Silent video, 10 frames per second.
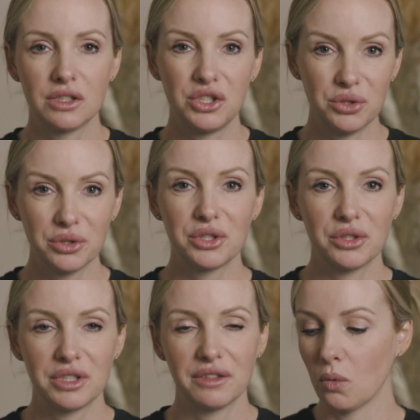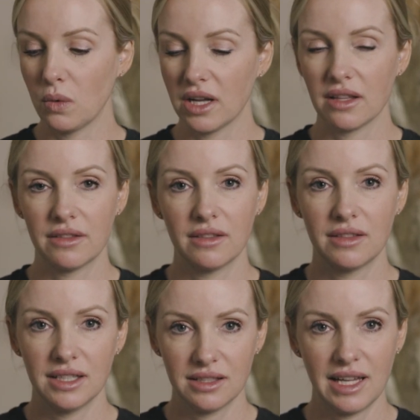dual shooting with
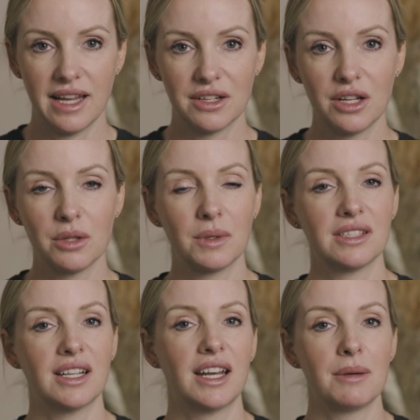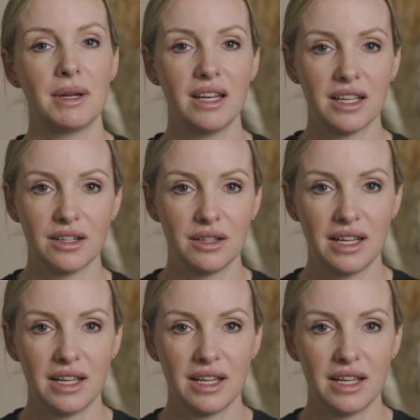this Canon on the one side and my Nikon,